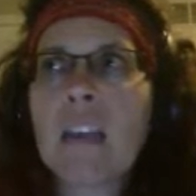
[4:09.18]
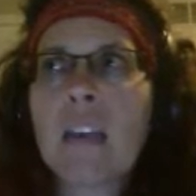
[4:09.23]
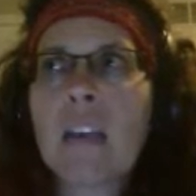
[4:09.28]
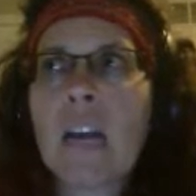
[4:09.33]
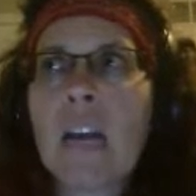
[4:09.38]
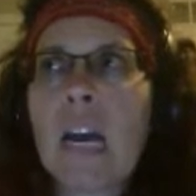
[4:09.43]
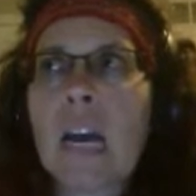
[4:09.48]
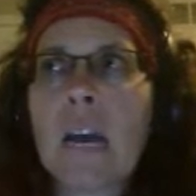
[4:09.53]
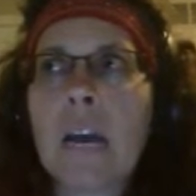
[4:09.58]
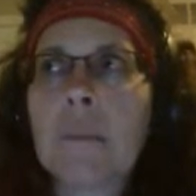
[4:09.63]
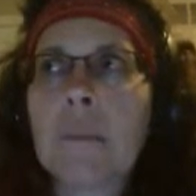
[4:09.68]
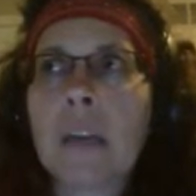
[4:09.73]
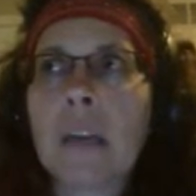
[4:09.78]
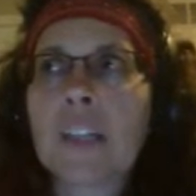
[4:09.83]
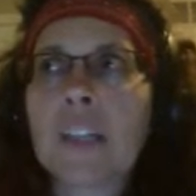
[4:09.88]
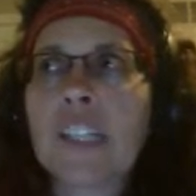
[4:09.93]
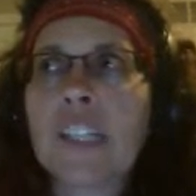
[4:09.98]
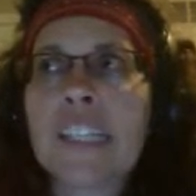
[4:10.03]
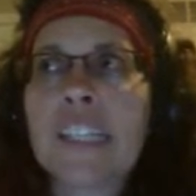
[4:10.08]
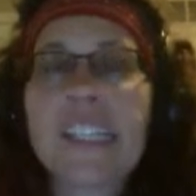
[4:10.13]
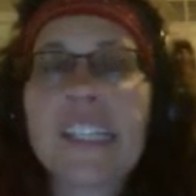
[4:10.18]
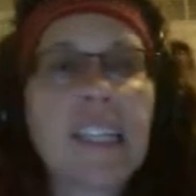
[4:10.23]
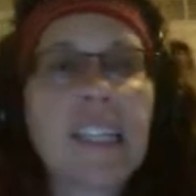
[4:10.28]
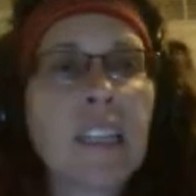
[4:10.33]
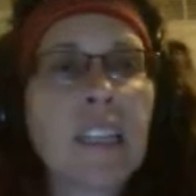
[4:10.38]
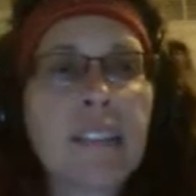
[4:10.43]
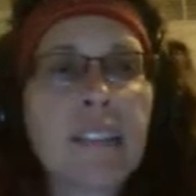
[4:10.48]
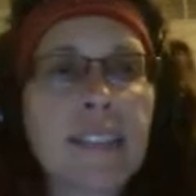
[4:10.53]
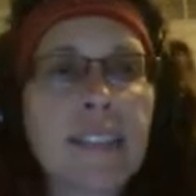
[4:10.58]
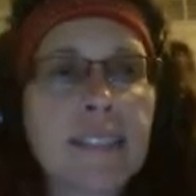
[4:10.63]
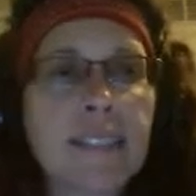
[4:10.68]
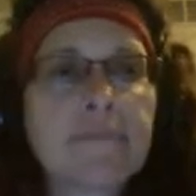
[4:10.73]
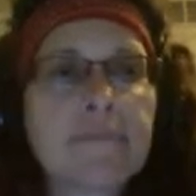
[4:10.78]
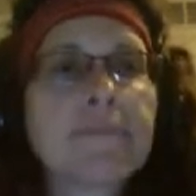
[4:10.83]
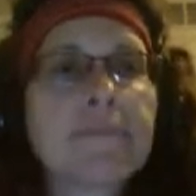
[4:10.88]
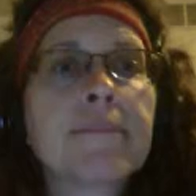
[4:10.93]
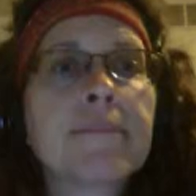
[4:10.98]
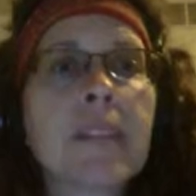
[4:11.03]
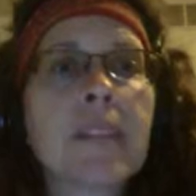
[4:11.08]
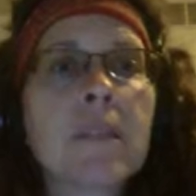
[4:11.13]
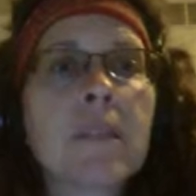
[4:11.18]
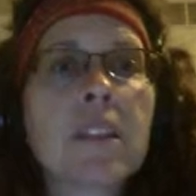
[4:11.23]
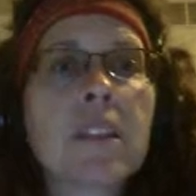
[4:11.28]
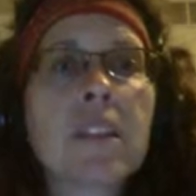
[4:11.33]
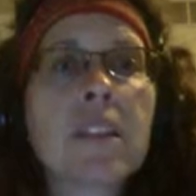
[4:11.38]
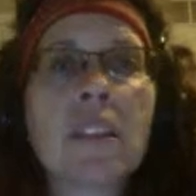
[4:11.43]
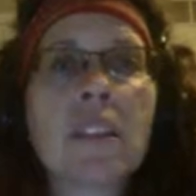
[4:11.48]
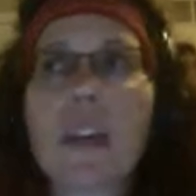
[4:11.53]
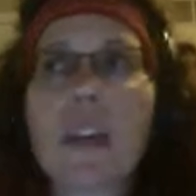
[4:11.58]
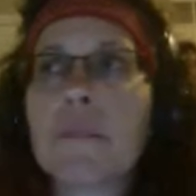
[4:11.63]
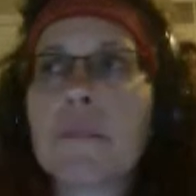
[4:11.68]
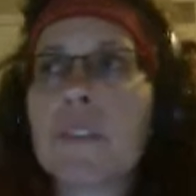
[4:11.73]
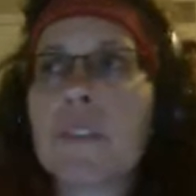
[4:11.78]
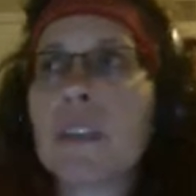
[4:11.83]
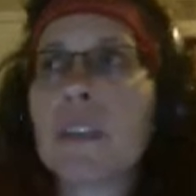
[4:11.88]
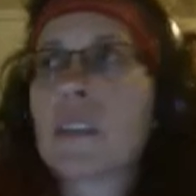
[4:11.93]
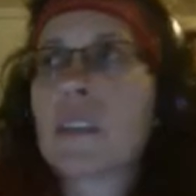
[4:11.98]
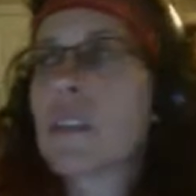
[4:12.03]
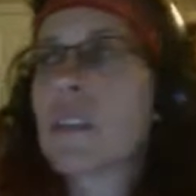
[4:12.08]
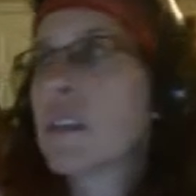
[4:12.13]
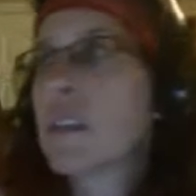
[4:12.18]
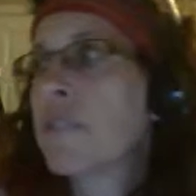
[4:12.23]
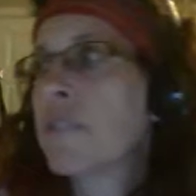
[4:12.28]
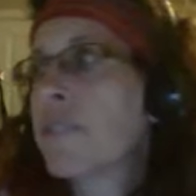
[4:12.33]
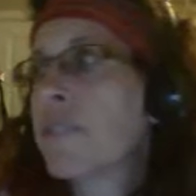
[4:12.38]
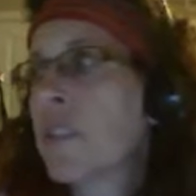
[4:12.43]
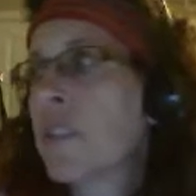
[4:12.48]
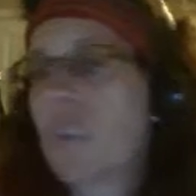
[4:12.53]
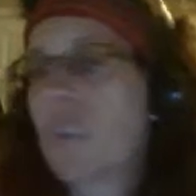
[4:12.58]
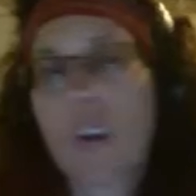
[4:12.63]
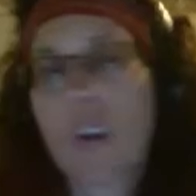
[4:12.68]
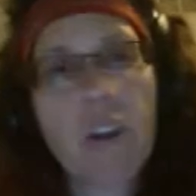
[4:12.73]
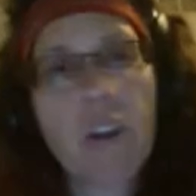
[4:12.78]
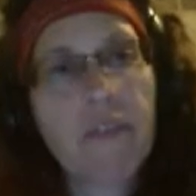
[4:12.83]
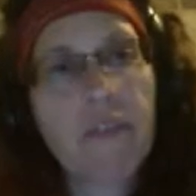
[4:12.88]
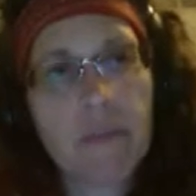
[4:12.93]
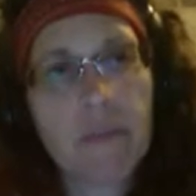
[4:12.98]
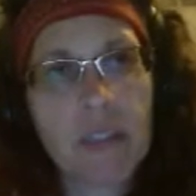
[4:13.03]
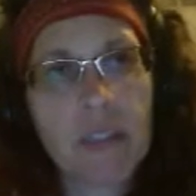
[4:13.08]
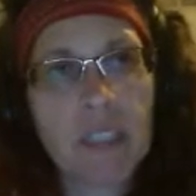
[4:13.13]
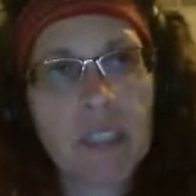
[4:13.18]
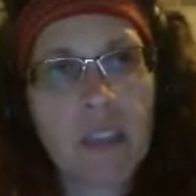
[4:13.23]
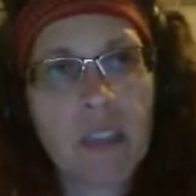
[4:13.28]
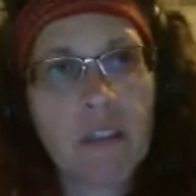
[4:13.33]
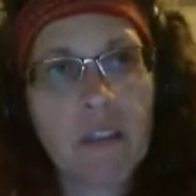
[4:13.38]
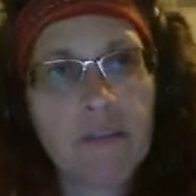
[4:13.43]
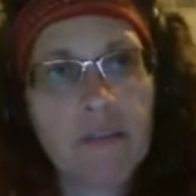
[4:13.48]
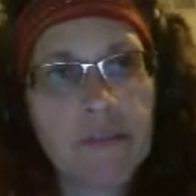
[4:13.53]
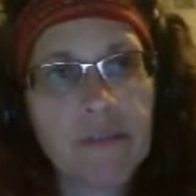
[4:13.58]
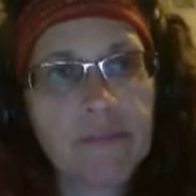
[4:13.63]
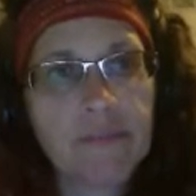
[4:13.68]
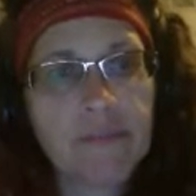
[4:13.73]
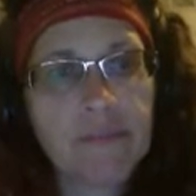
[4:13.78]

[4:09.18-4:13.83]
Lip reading: I'm not going to eat anything. I'm just going to feel sorry for myself.